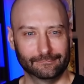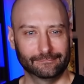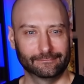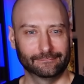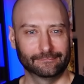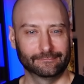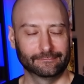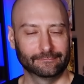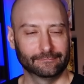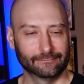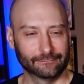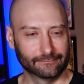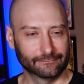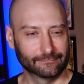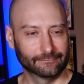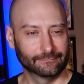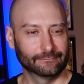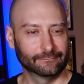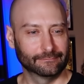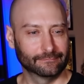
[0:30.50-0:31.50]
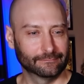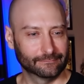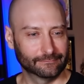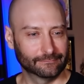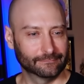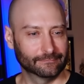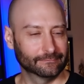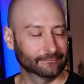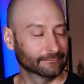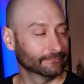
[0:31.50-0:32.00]

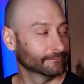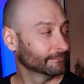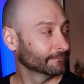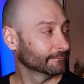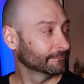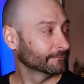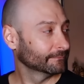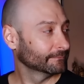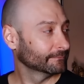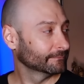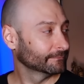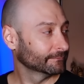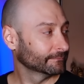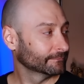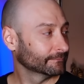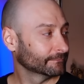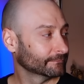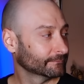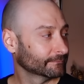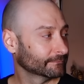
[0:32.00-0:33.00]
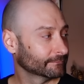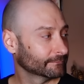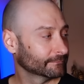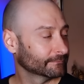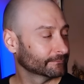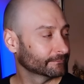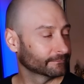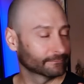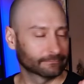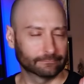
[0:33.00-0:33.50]

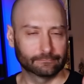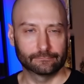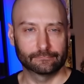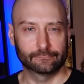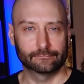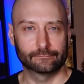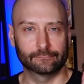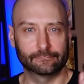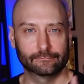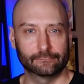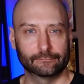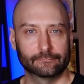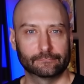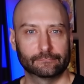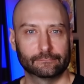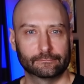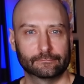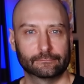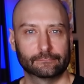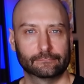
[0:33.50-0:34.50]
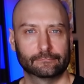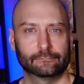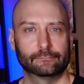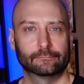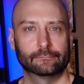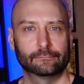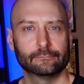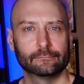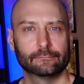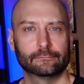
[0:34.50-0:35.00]

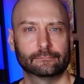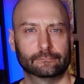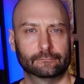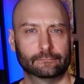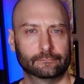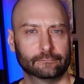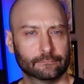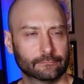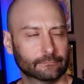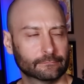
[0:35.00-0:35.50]
No words are spoken by the person on screen.